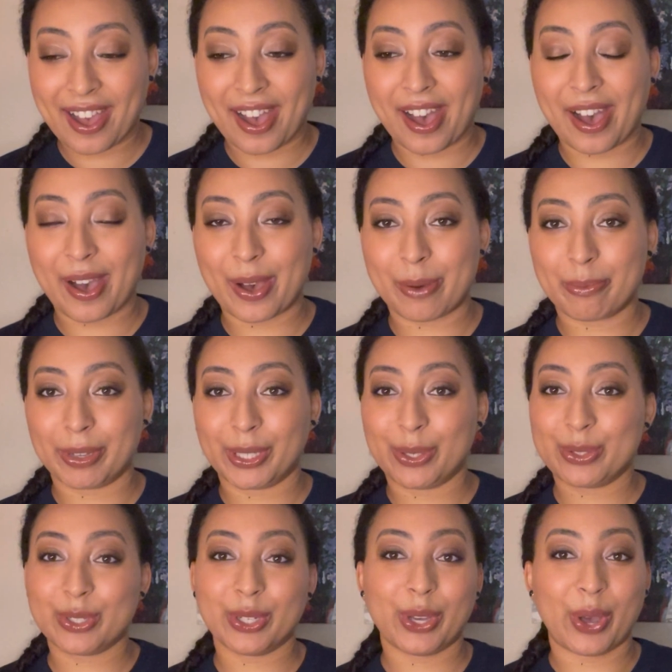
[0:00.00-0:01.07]
but you
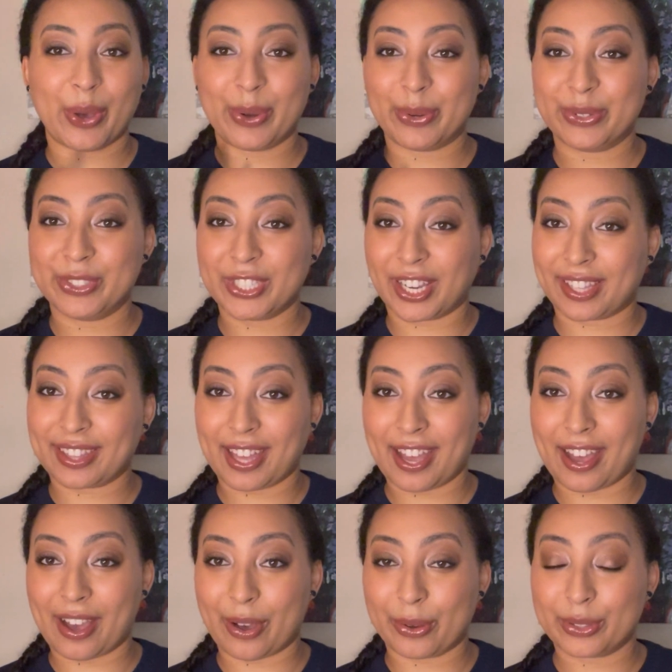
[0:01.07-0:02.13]
should go check that
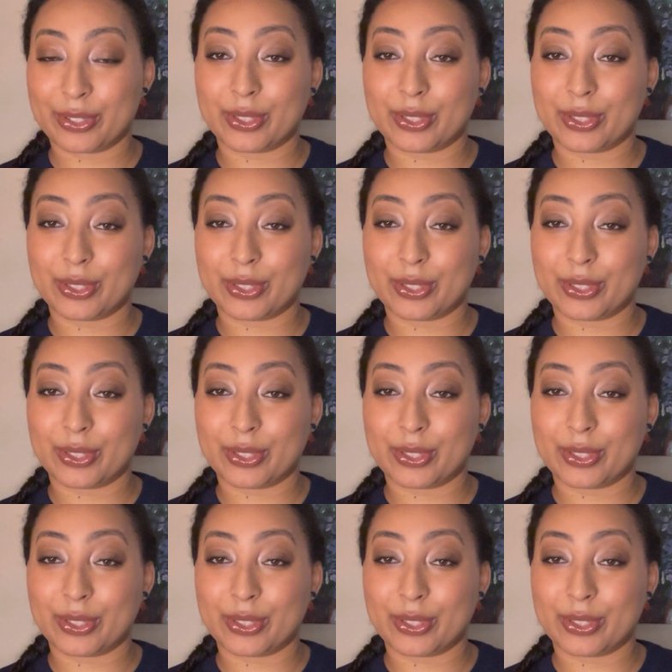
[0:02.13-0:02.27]
out.